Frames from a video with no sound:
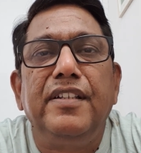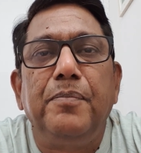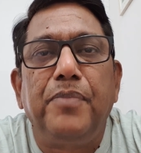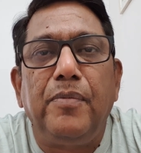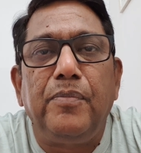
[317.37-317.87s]
the
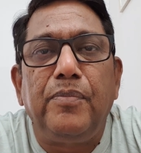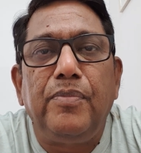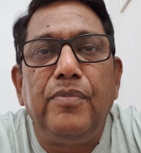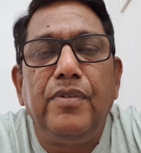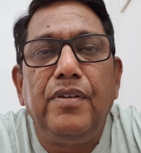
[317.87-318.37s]
pump
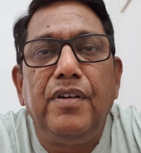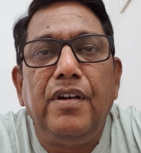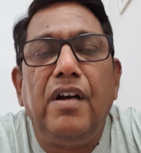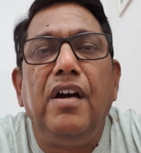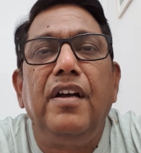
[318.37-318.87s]

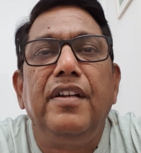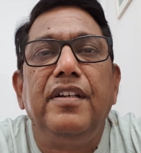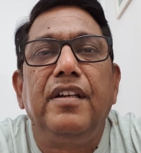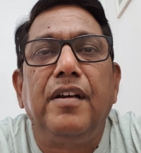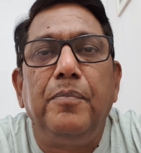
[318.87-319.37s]
or
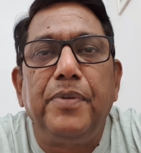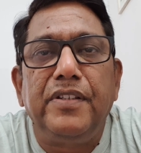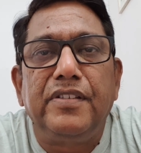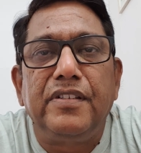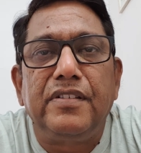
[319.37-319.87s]
in
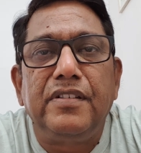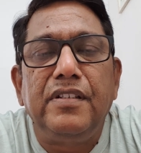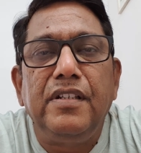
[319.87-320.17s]
compressors,